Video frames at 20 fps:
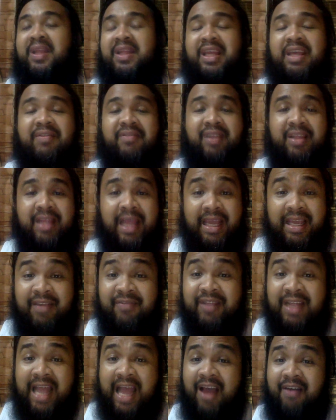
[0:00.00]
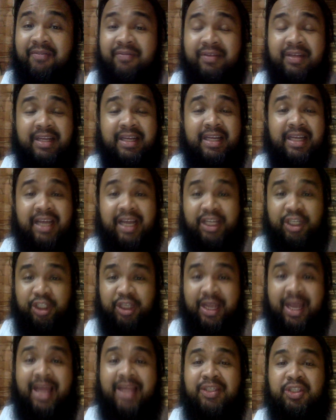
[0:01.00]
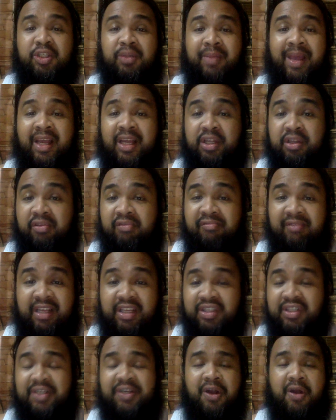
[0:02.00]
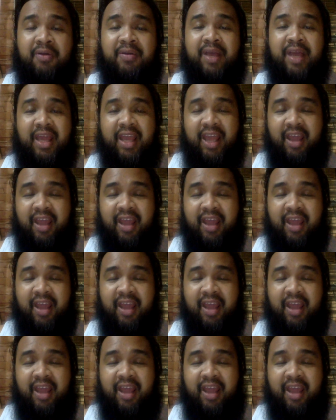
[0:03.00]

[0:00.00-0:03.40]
They even have a chance to make it 3-0